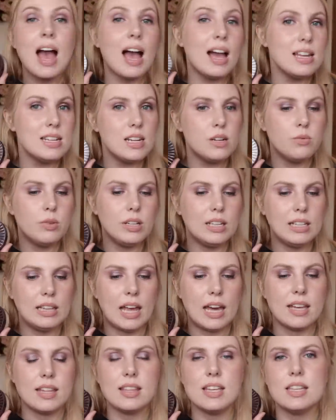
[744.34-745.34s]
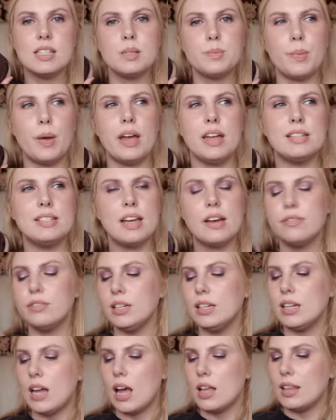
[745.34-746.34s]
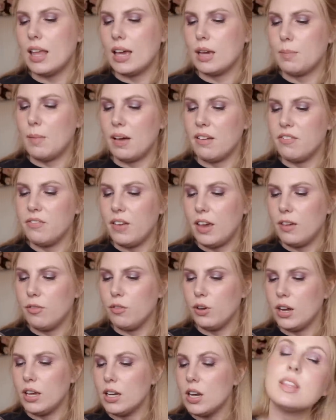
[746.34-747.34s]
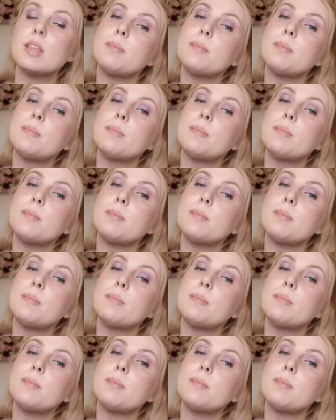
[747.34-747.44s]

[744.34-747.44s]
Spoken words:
I did really like this, but definitely not like my favorite.